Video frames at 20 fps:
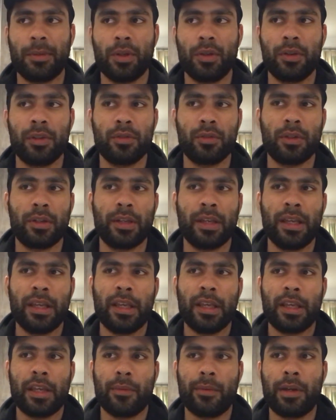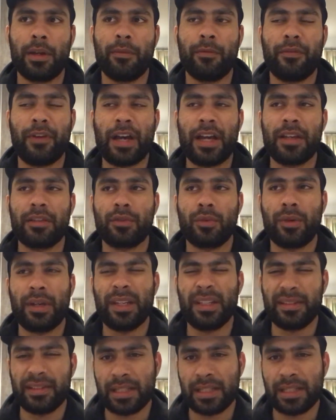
You know, he's, when a fighter's already